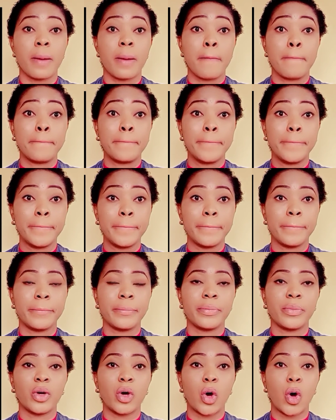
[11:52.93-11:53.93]
M
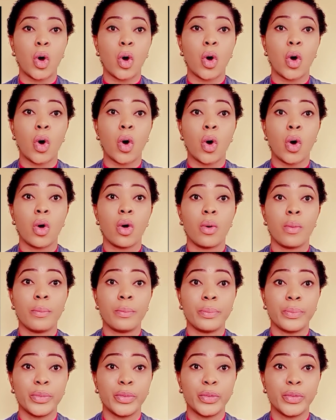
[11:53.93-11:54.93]
or
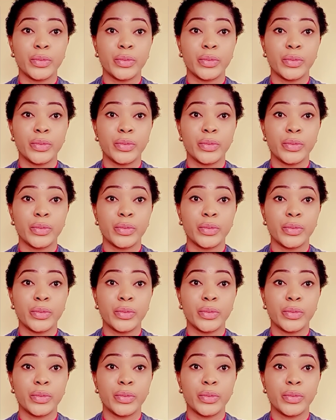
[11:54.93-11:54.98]
mu.